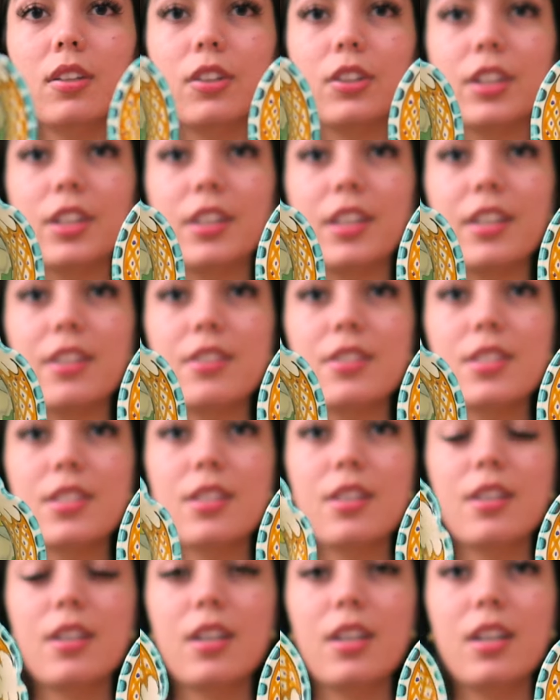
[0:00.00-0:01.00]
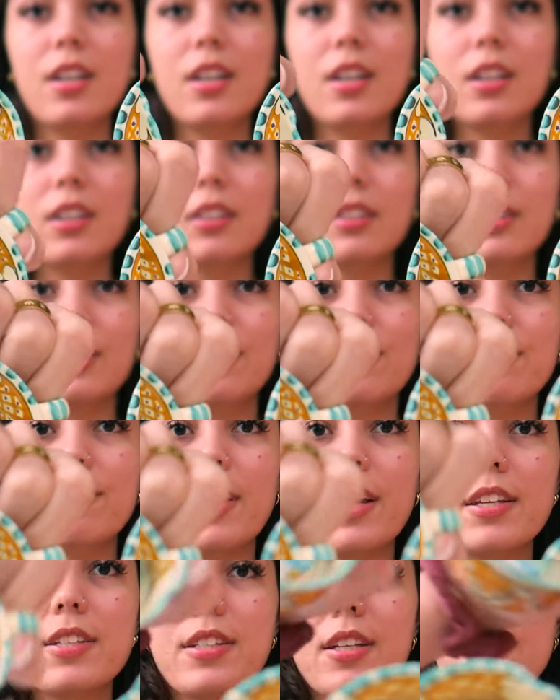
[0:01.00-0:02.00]
Look at this. Little
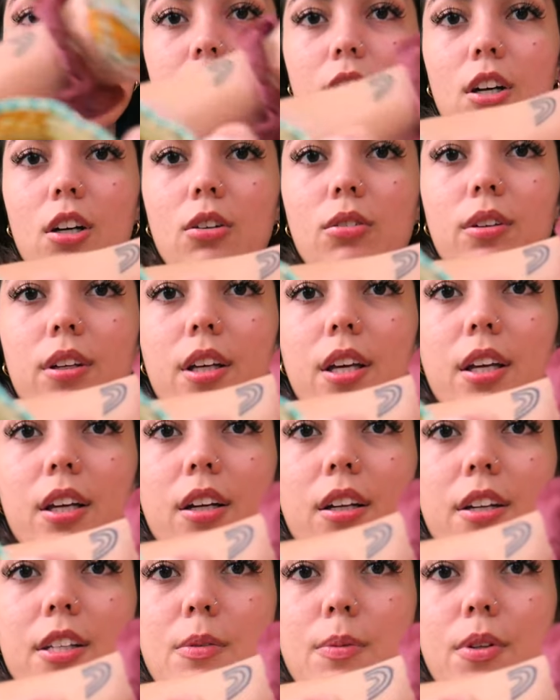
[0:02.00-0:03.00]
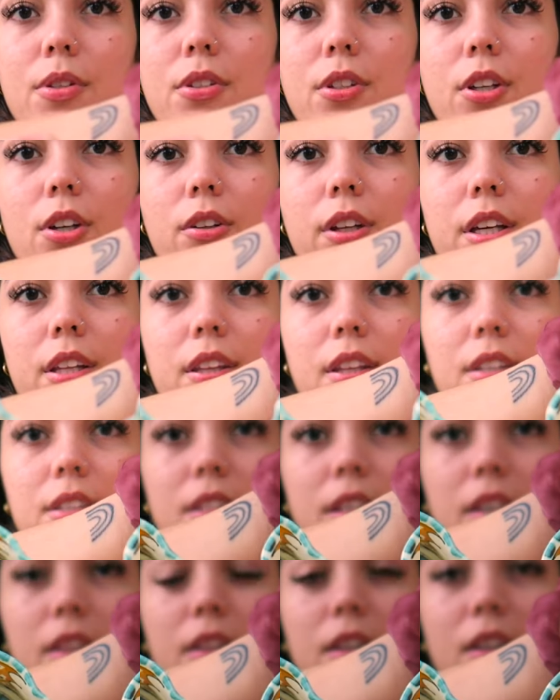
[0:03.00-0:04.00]
faces. Oh, hang on. It's supposed to go like
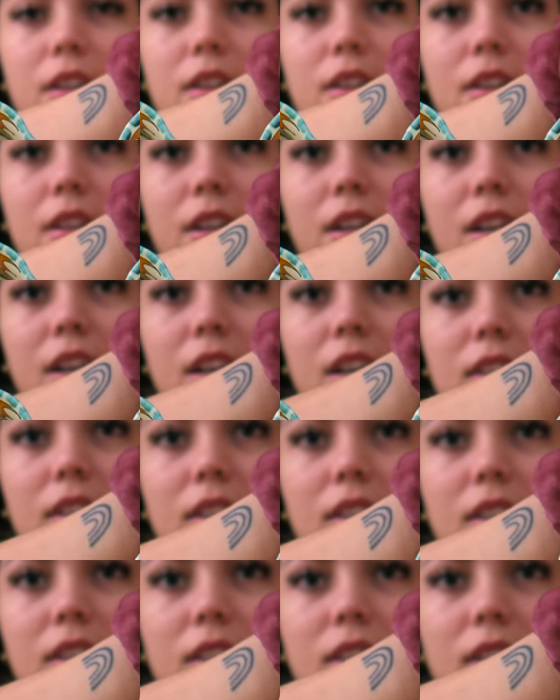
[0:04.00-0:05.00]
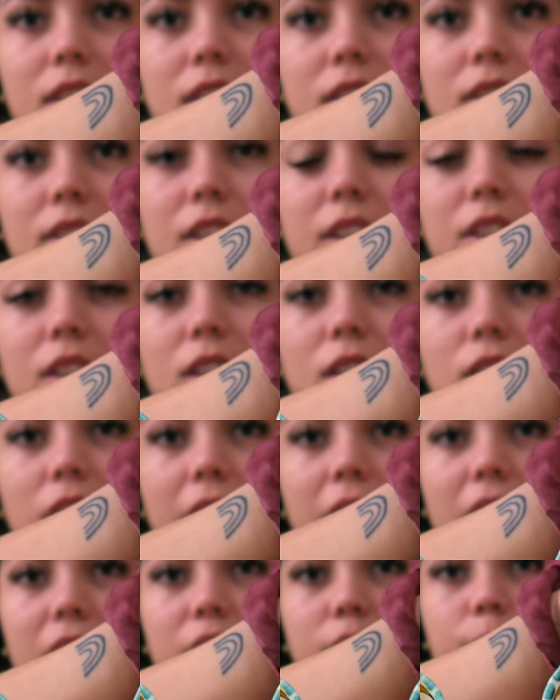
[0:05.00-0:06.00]
this, I think. Little
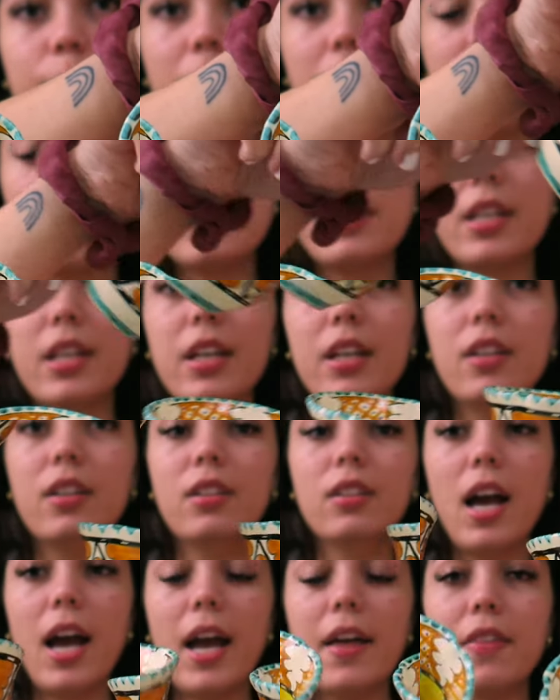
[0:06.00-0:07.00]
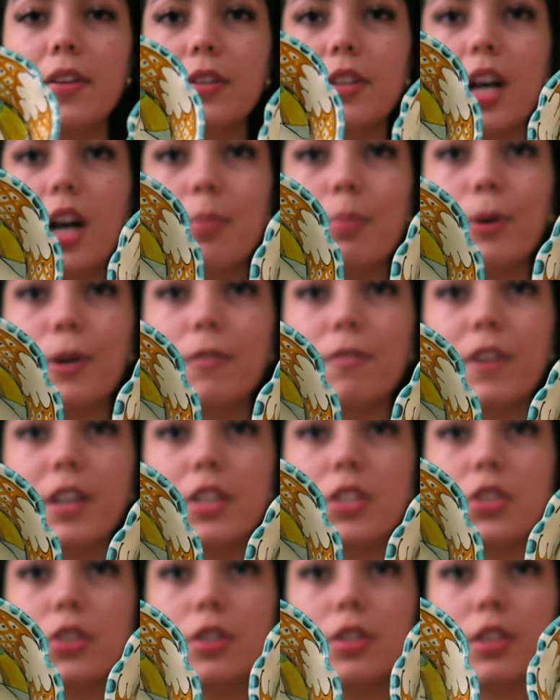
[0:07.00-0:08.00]
hand-painted. And they're not
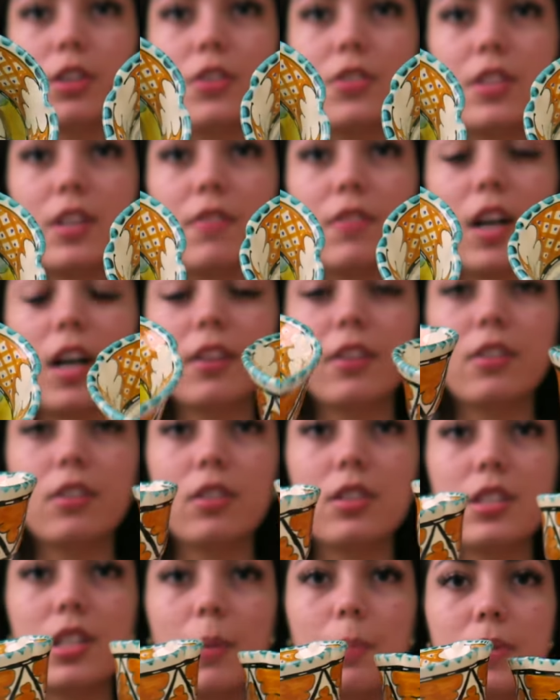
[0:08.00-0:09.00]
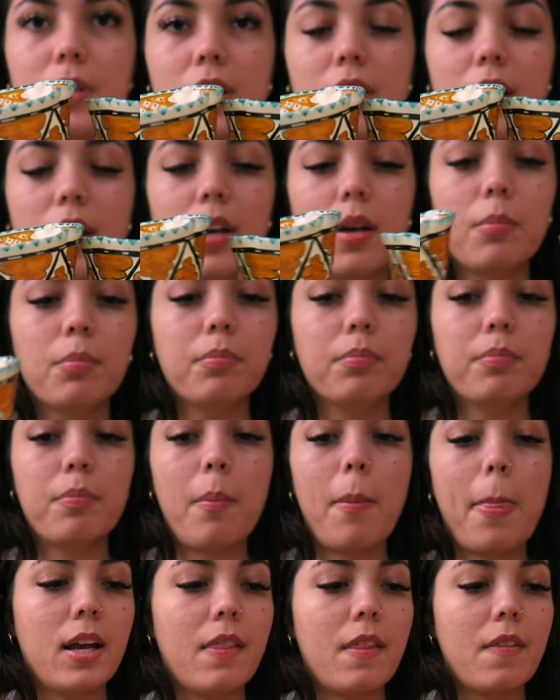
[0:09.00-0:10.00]
perfect circles. They've got little dips in them.
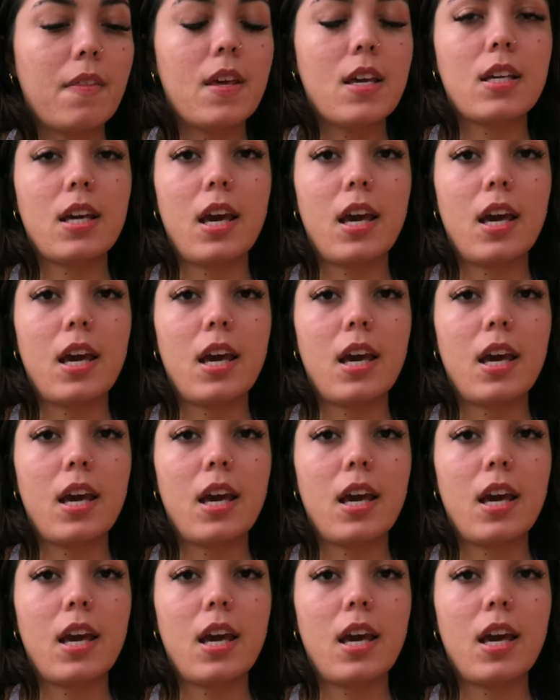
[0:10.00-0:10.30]
And then they